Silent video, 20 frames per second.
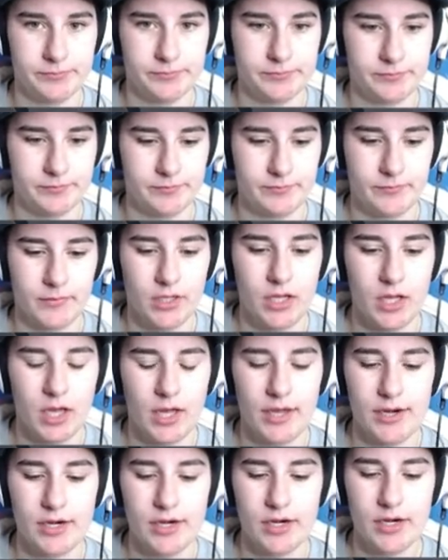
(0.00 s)
don't know. I'm just
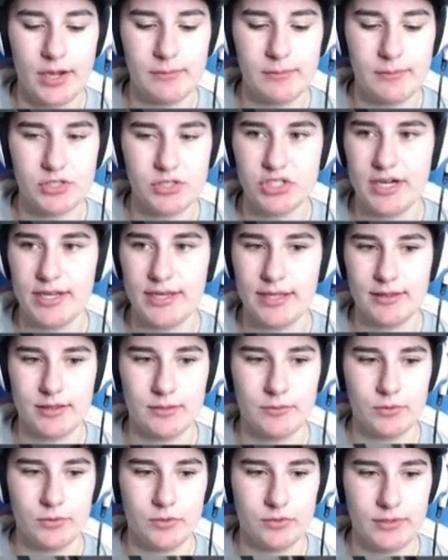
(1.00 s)
trying to get them all, like,
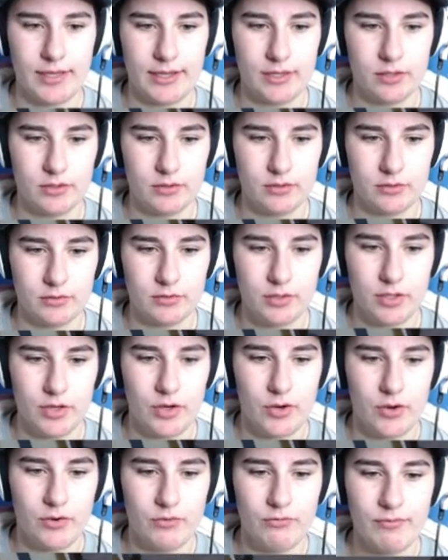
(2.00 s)
you know, wrapped
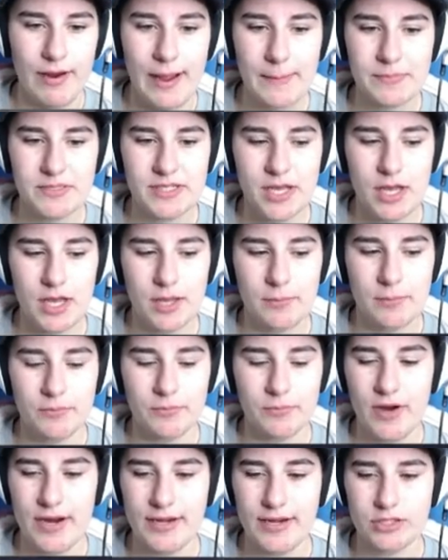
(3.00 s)
up, ready to go
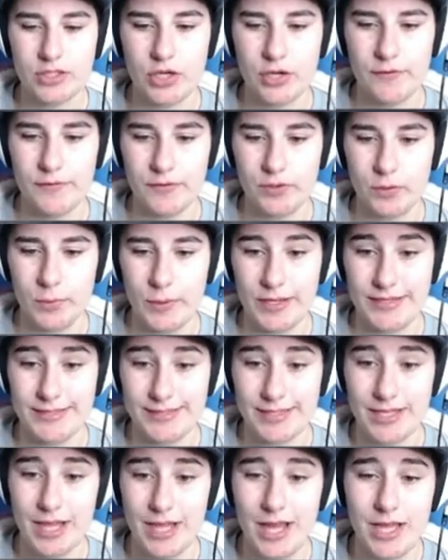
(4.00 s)
for the week to
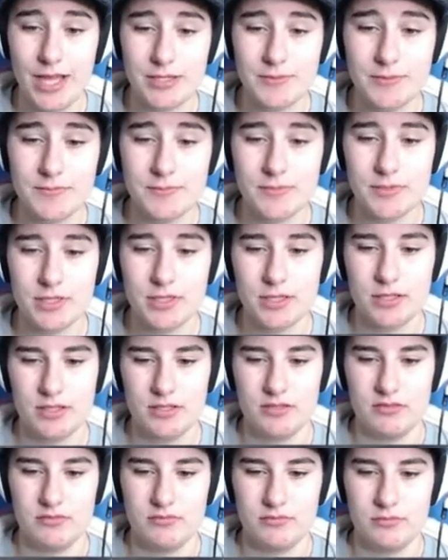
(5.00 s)
come.
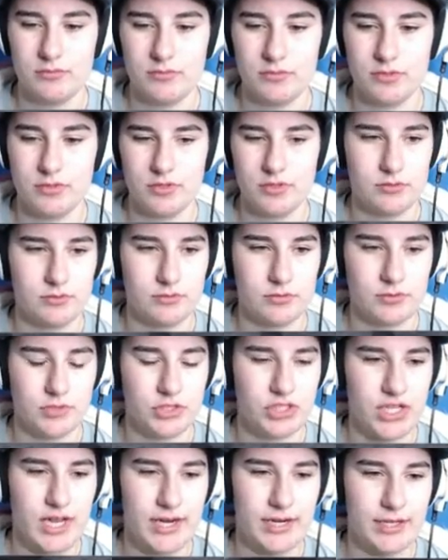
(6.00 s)
Just trying to get
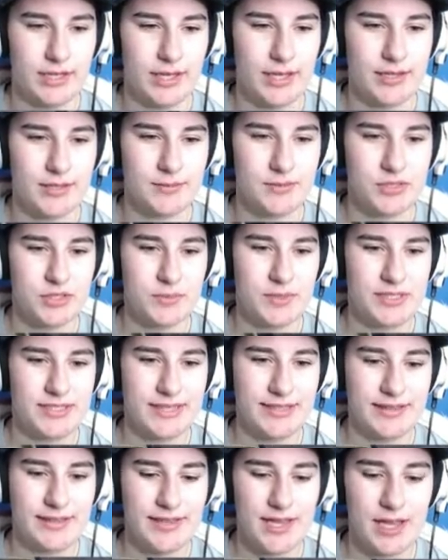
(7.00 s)
them to do bits like that.
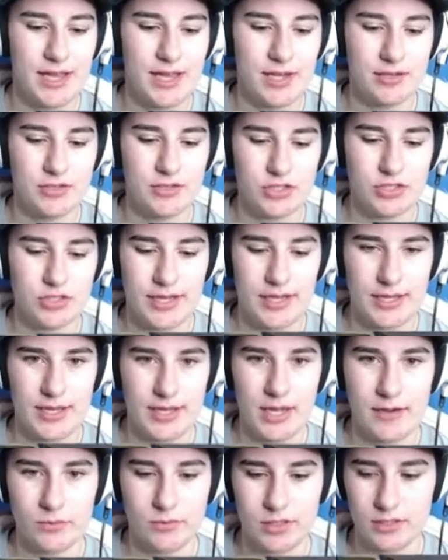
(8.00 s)
Try and get everyone
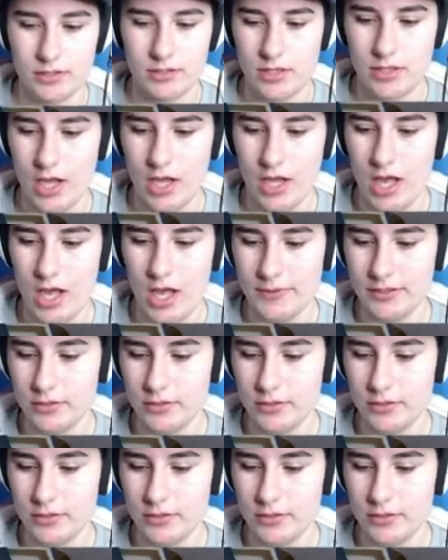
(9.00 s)
up a little bit.